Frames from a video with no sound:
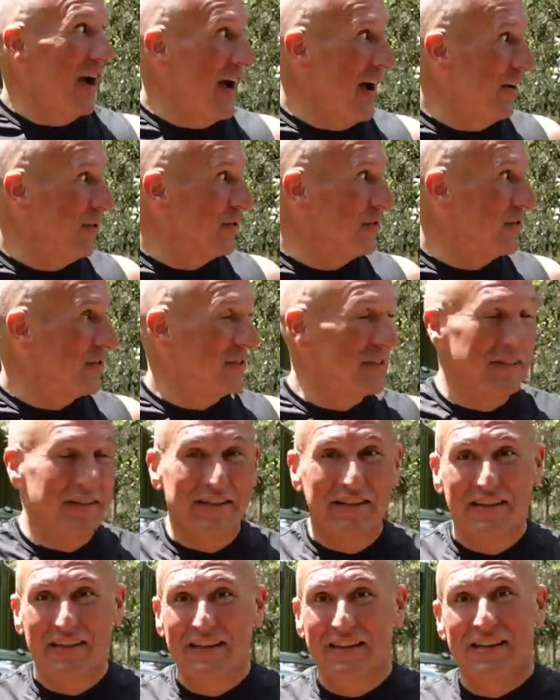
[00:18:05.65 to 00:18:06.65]
house
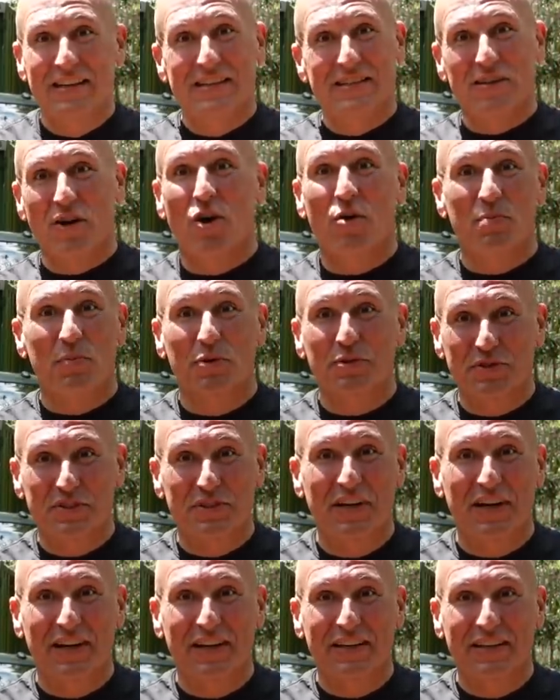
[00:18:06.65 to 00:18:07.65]
is almost
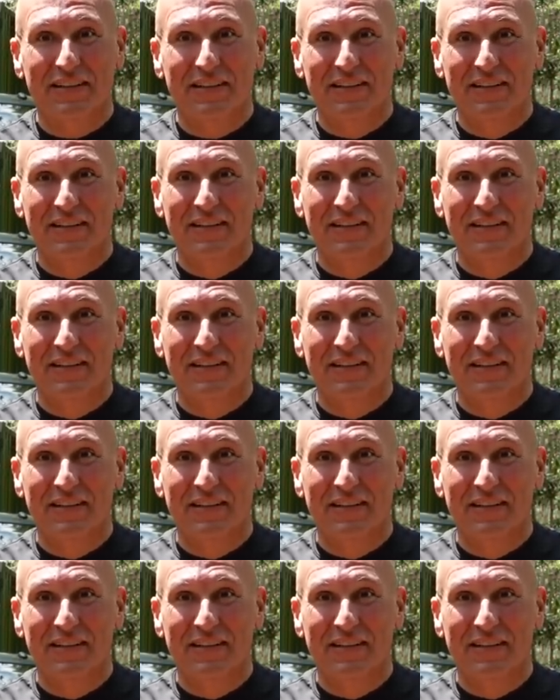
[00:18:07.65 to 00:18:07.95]
done.